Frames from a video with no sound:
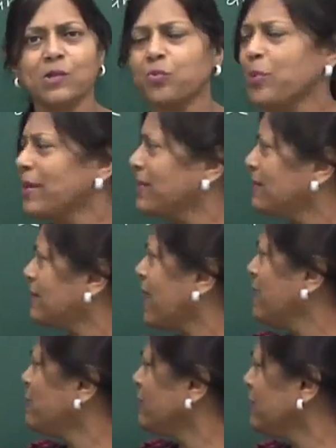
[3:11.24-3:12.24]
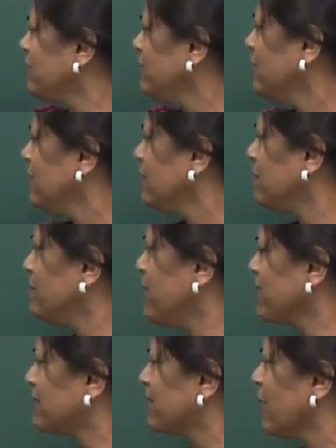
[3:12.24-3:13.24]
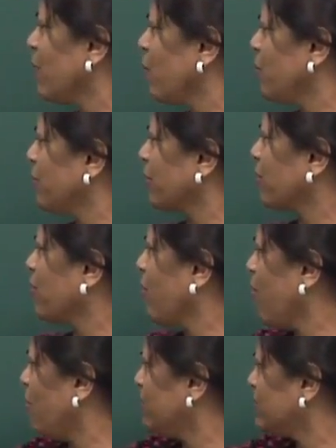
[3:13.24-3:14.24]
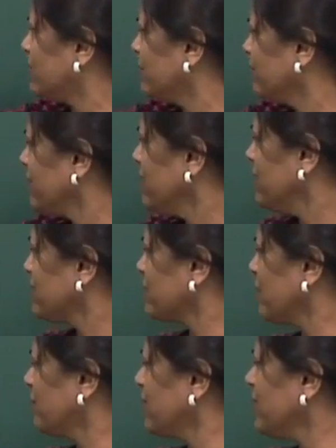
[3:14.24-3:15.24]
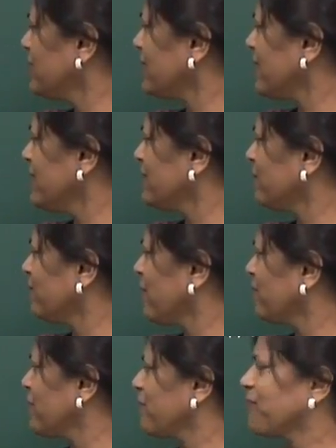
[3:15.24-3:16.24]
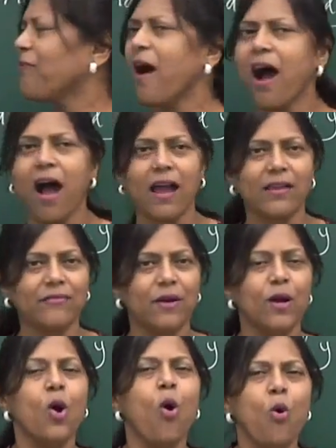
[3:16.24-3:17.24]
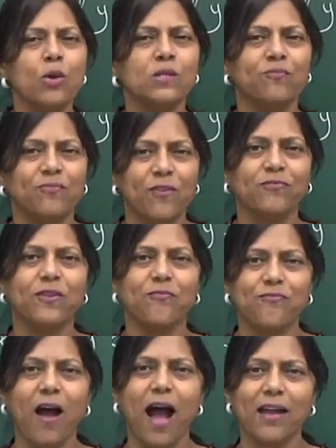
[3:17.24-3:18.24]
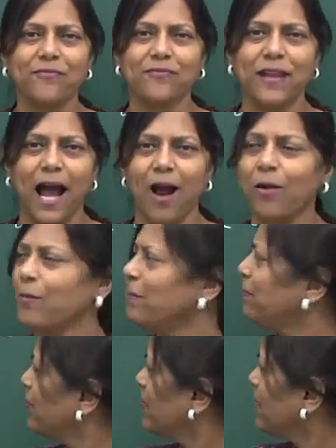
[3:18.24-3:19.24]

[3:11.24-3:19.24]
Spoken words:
is when a tangent mixed with a chord. So if this is 55, who is 55 now?